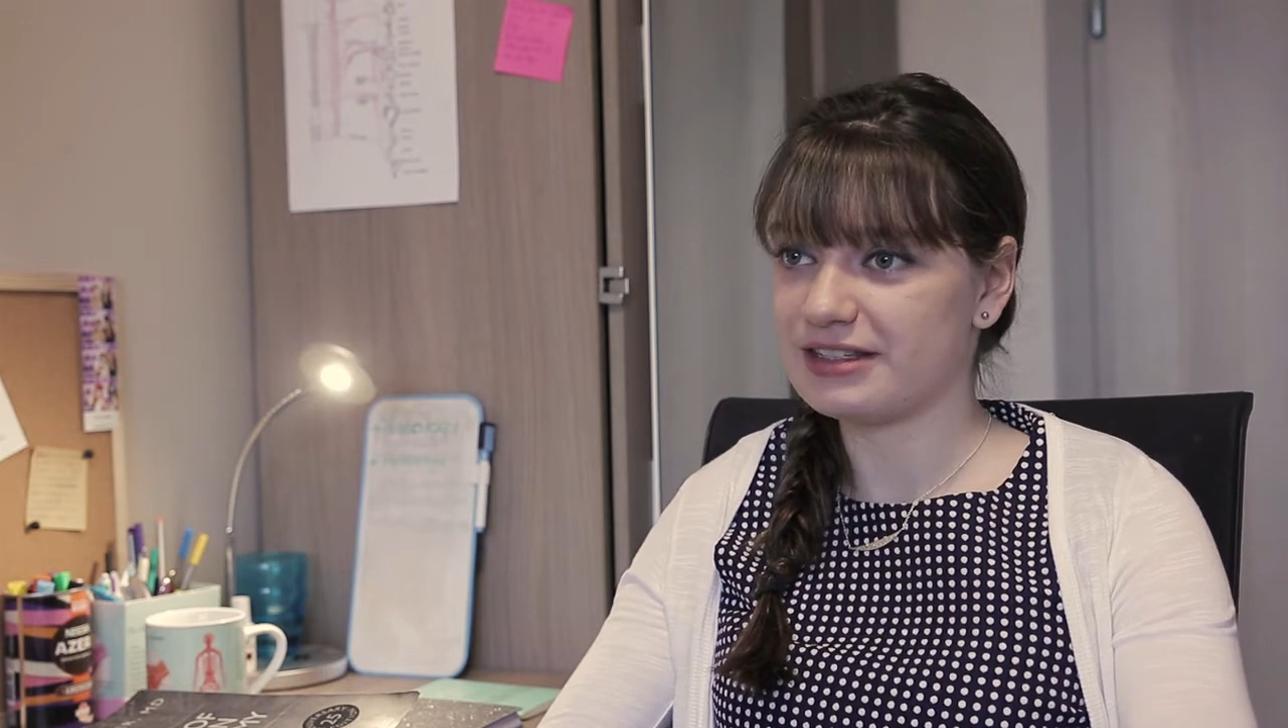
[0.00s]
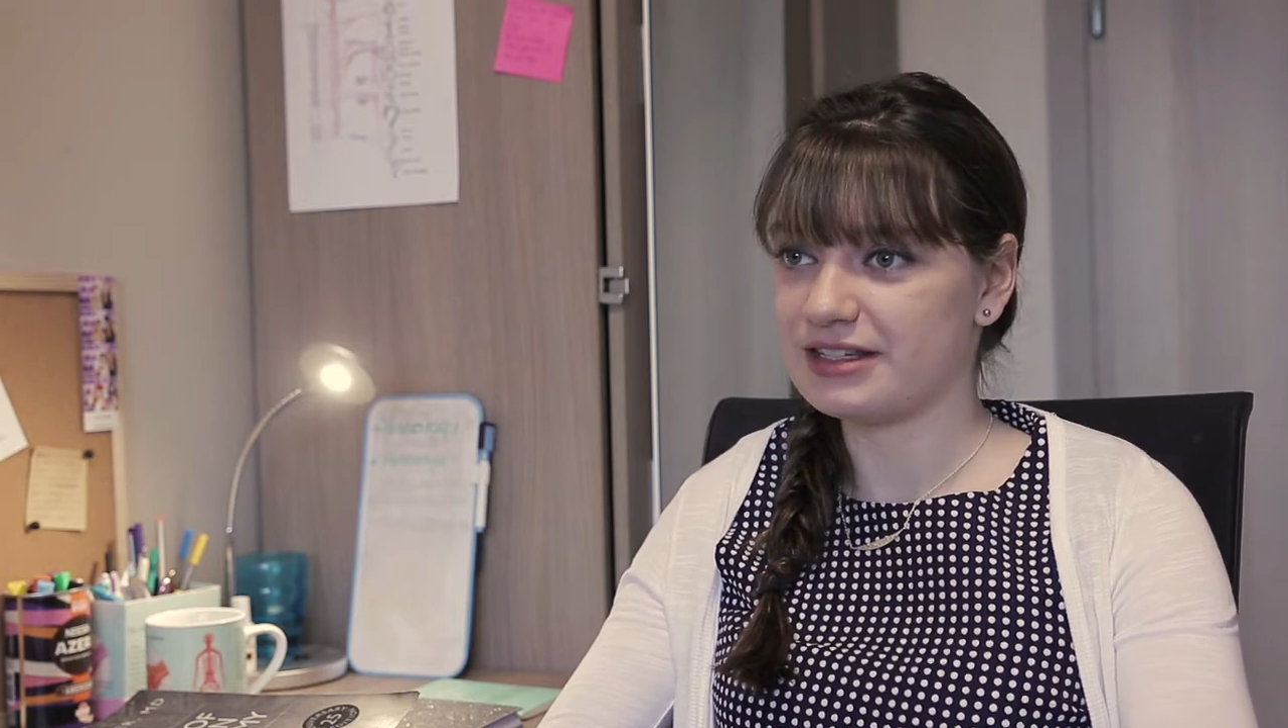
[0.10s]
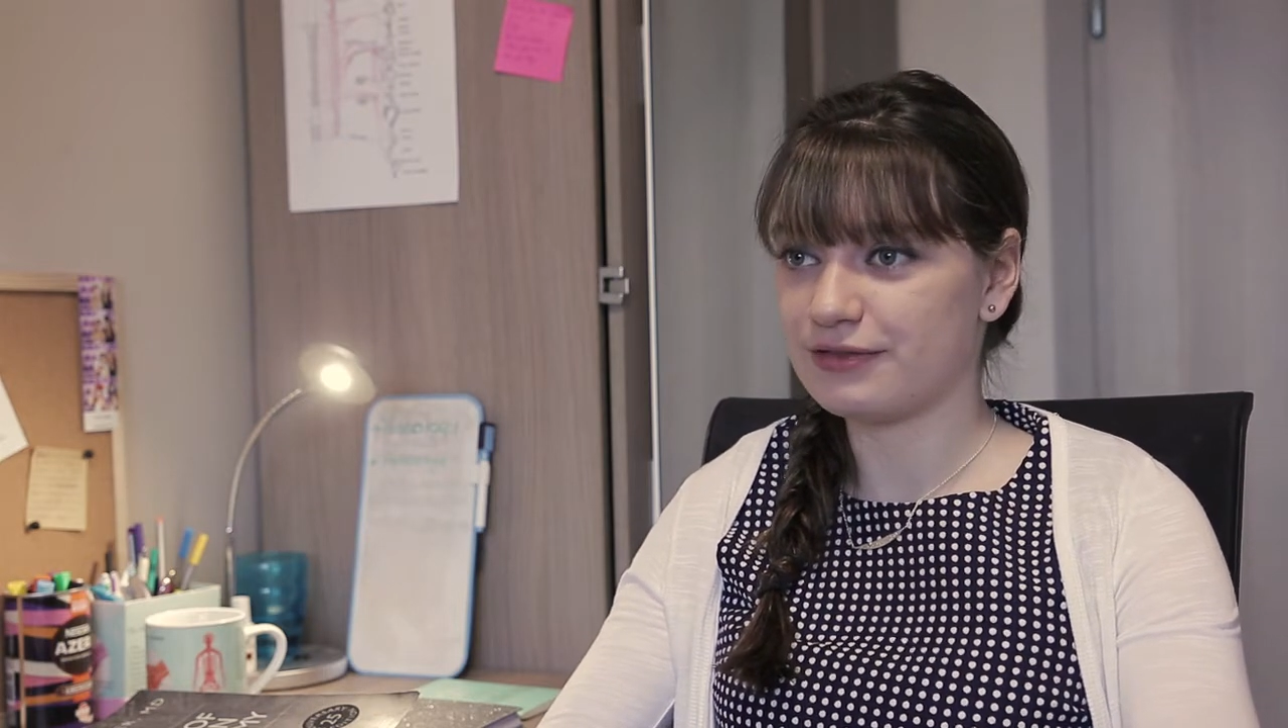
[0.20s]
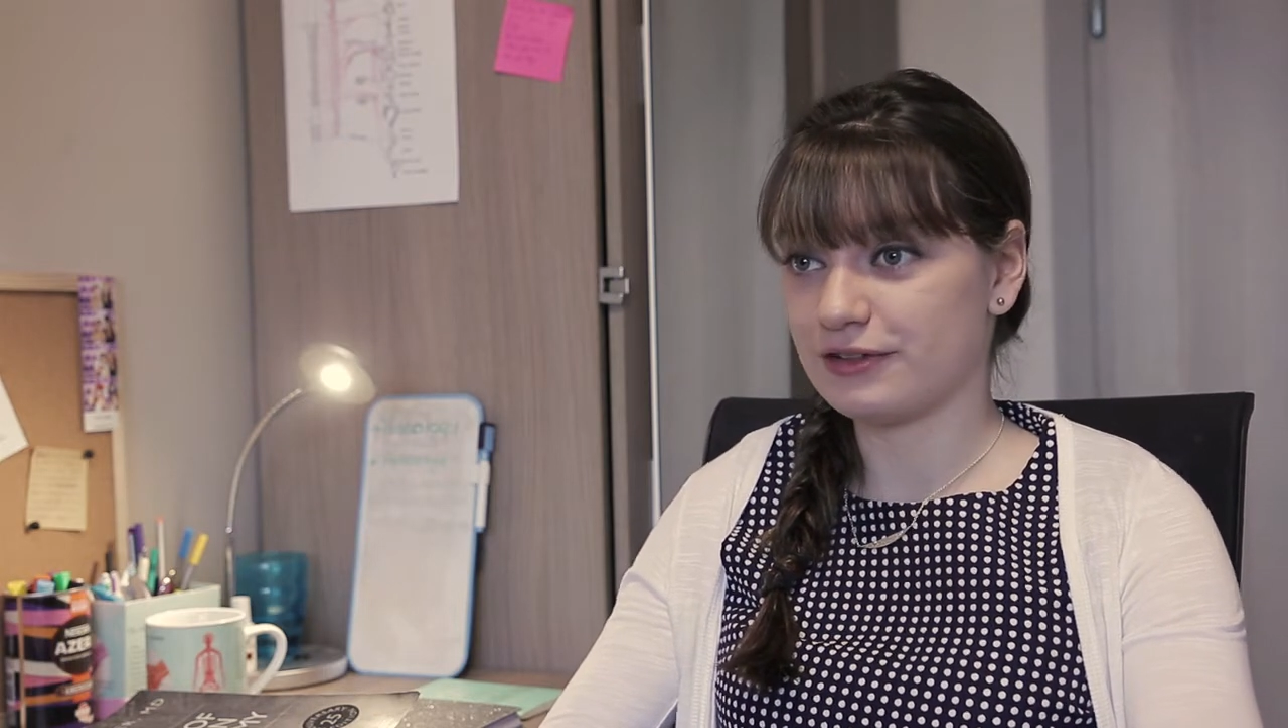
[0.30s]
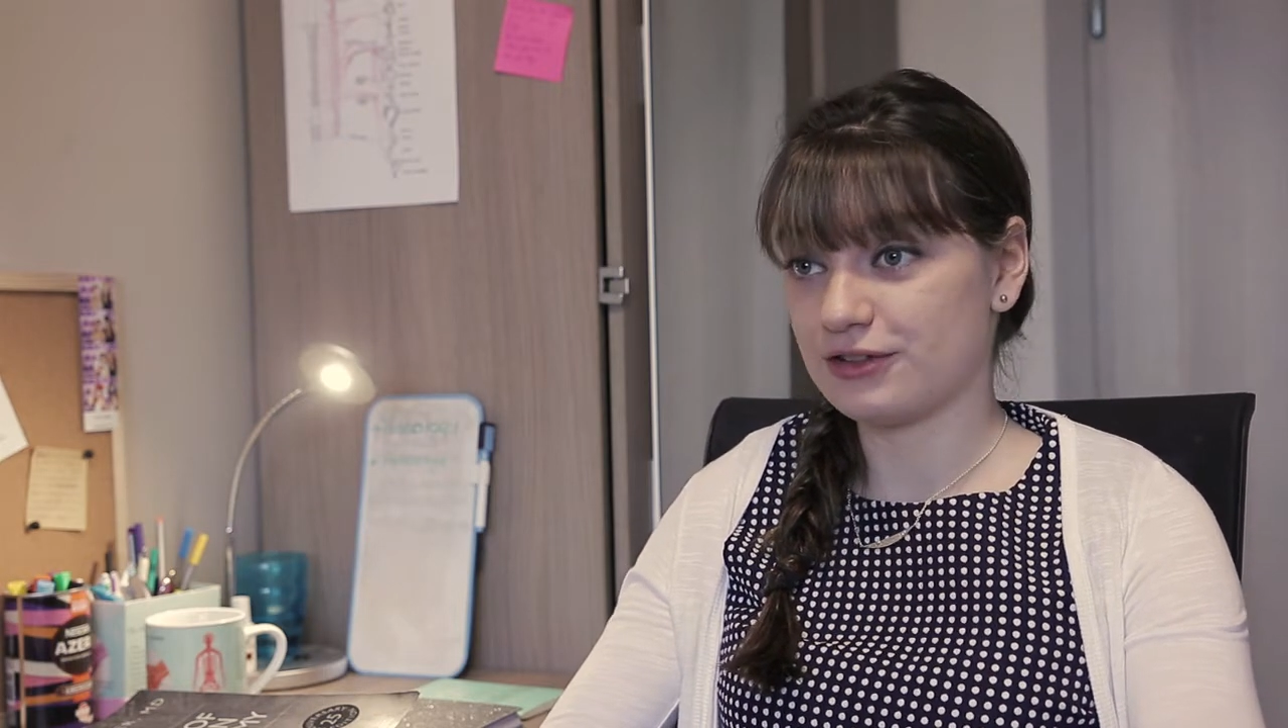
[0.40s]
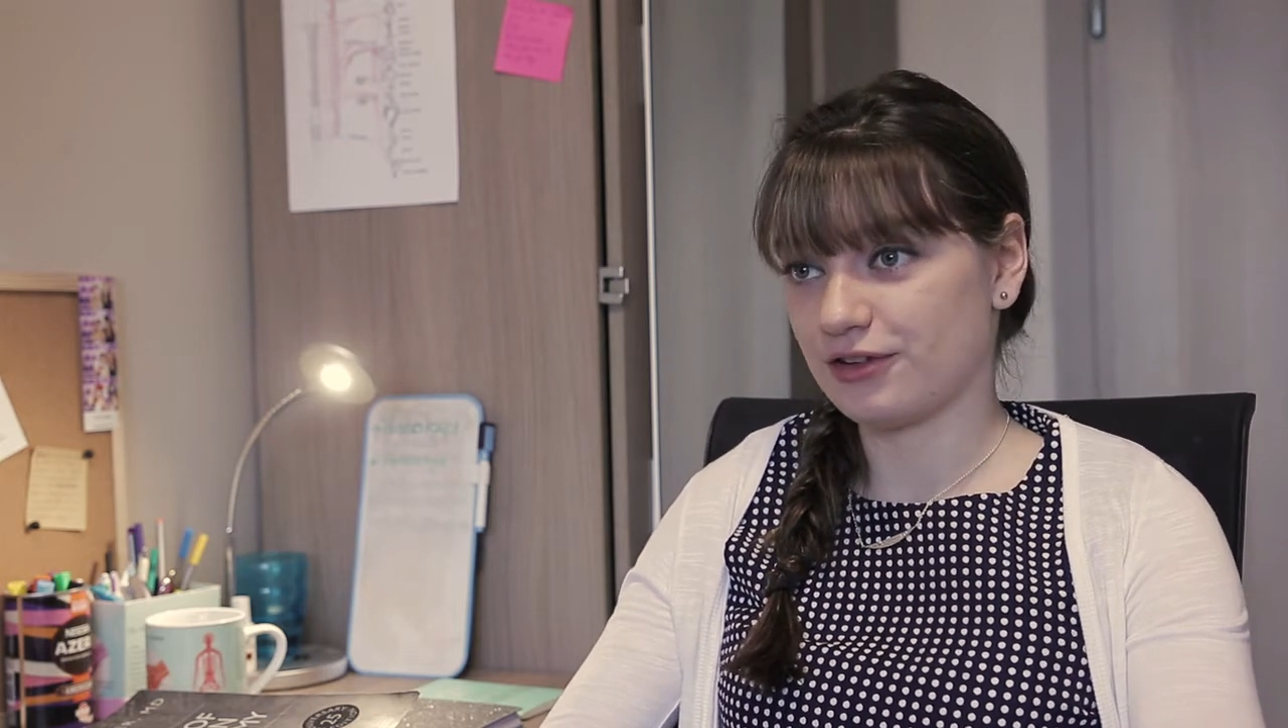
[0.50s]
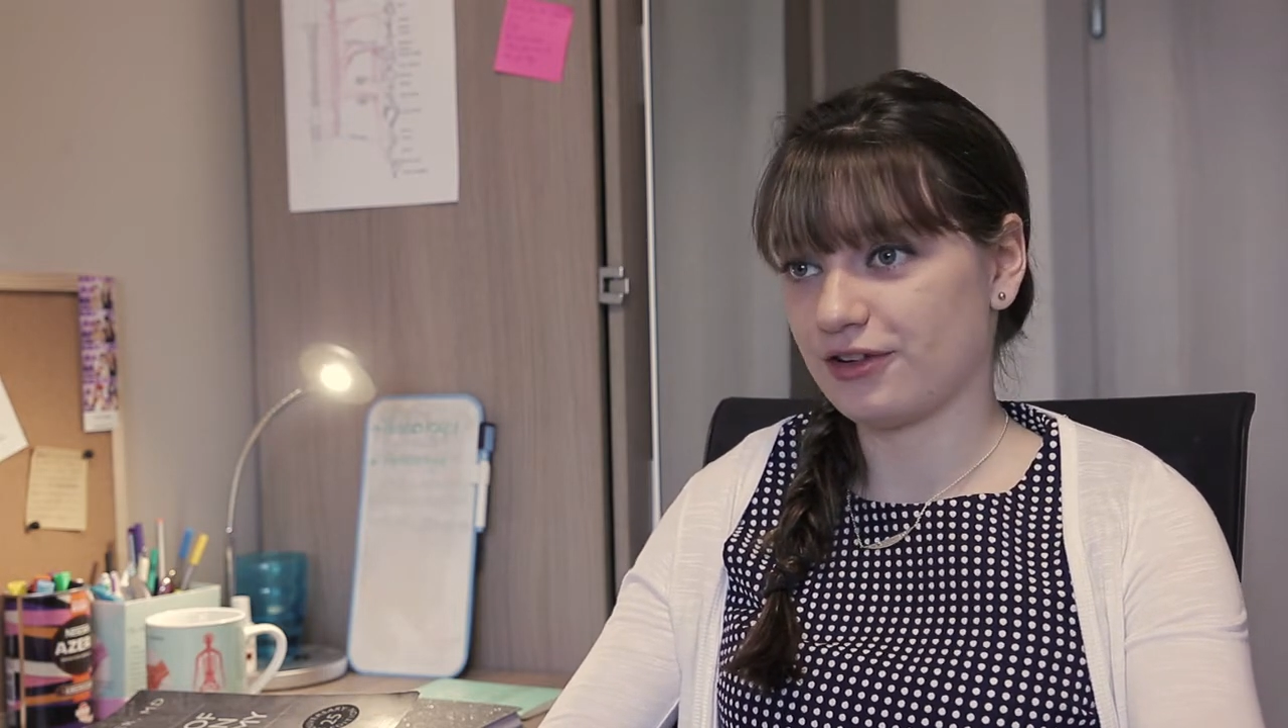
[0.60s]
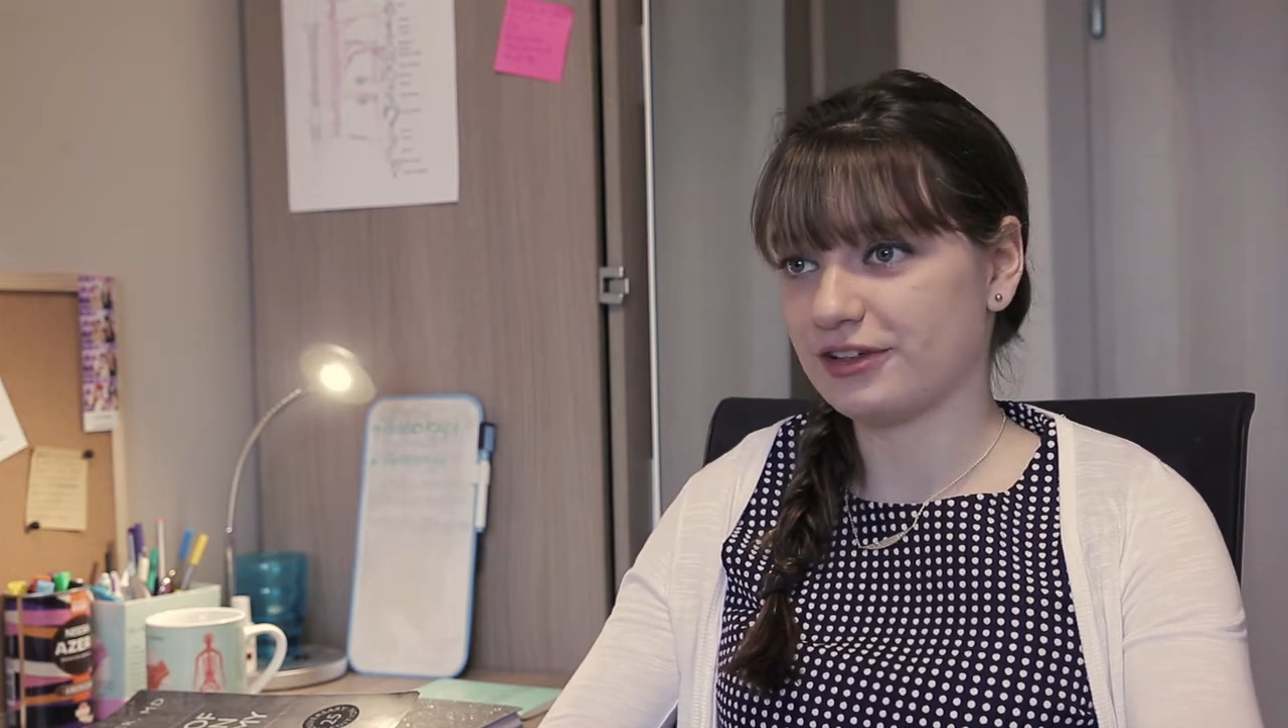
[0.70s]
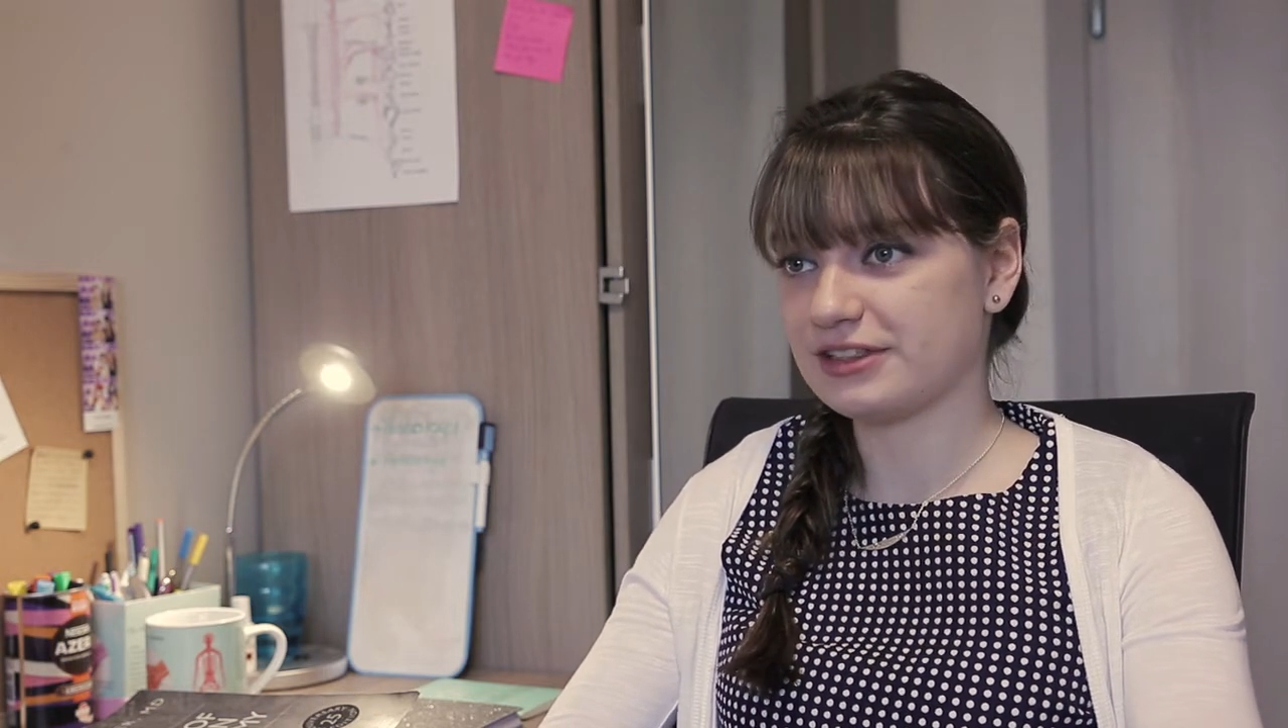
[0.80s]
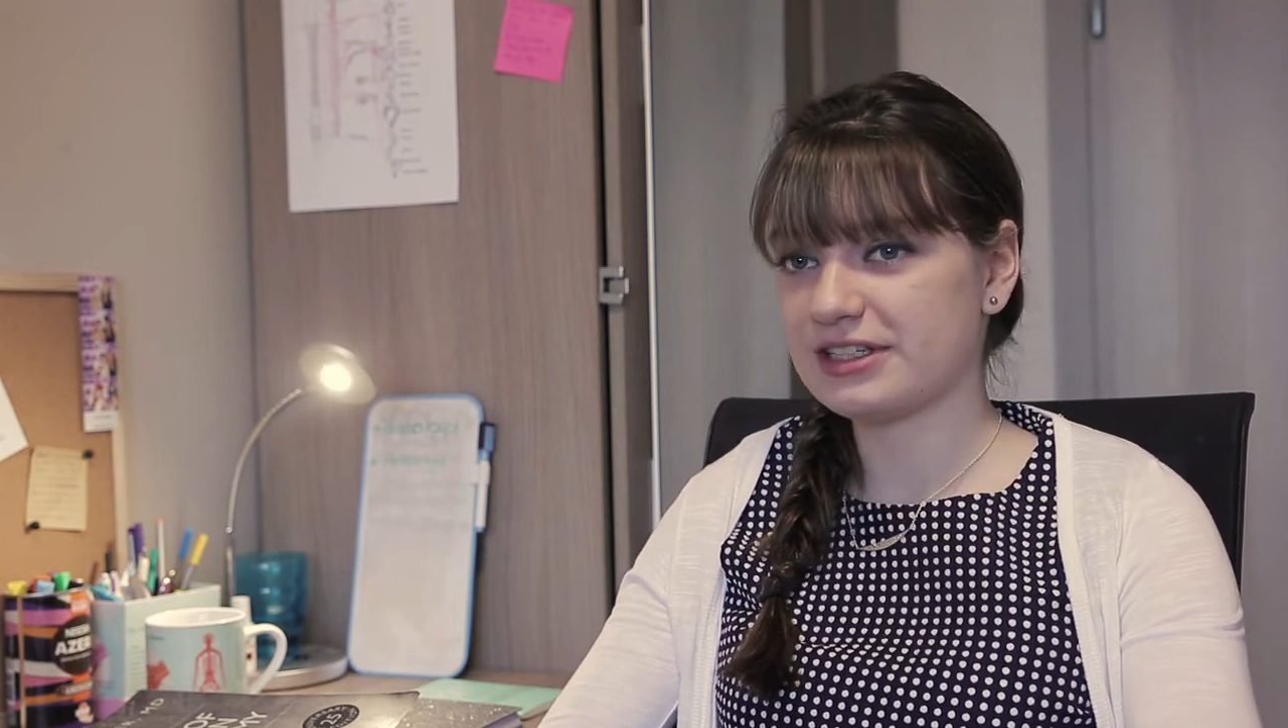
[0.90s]
the different
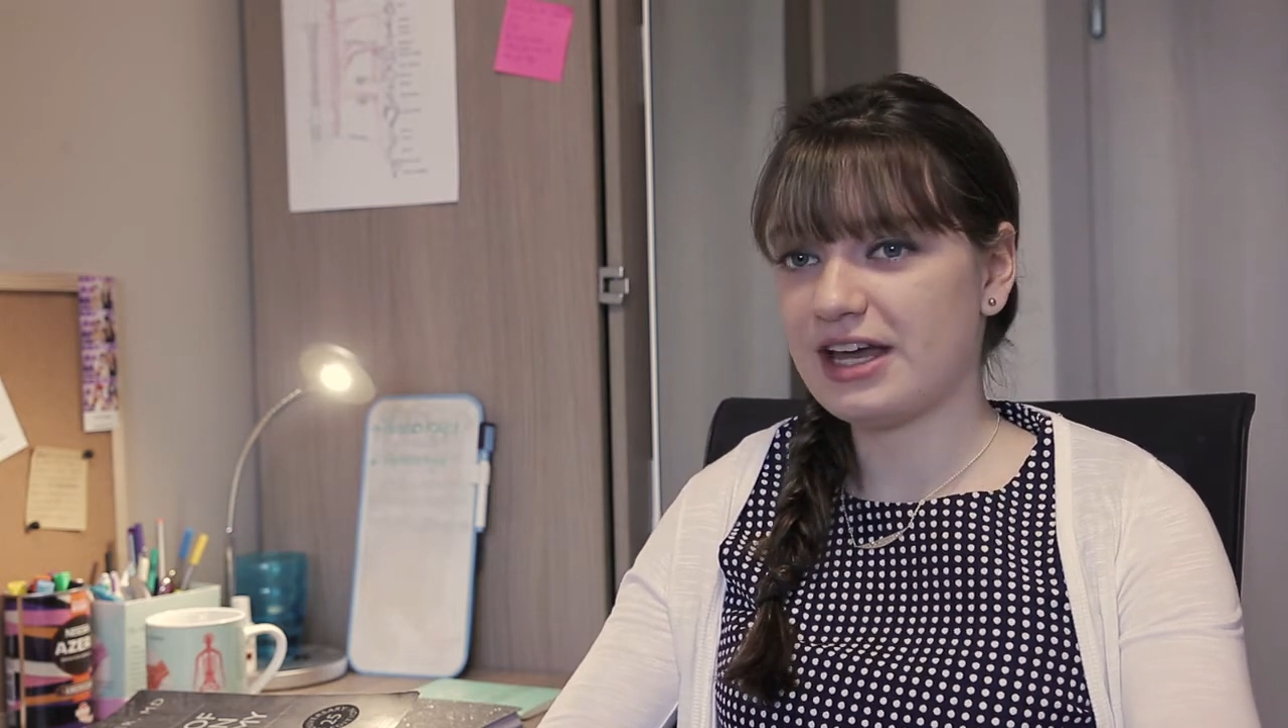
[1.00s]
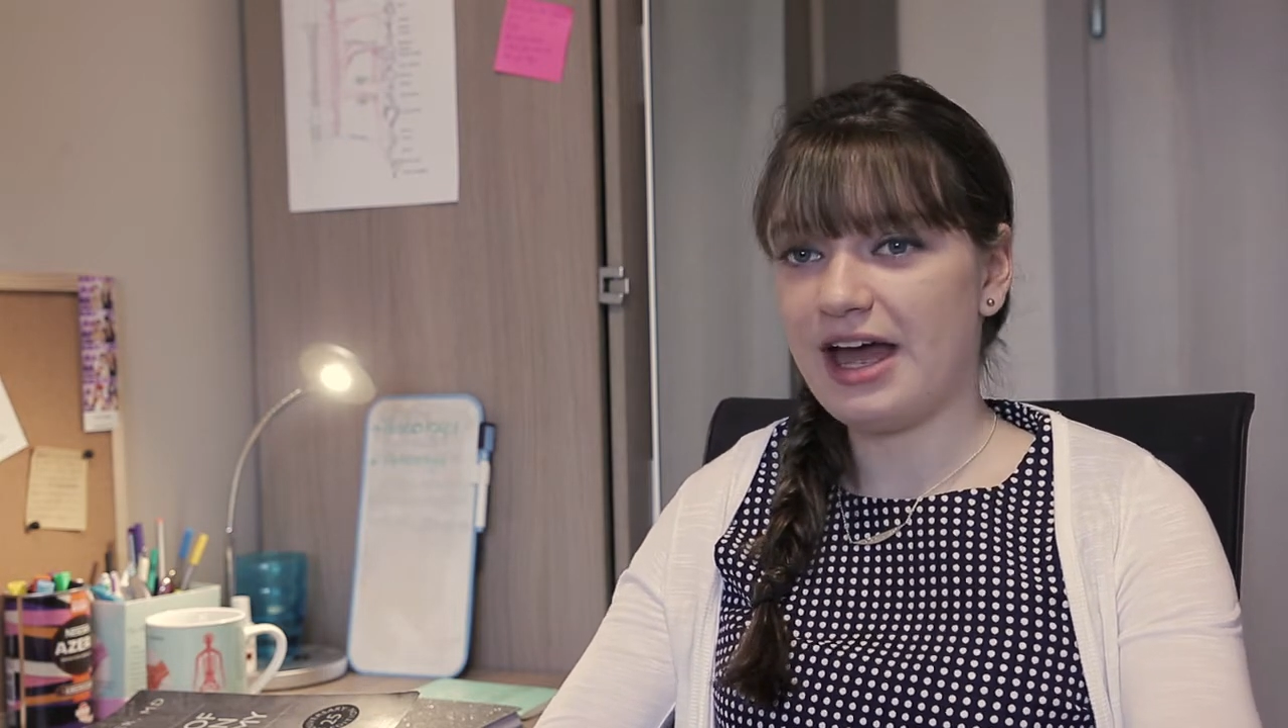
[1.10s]
drugs.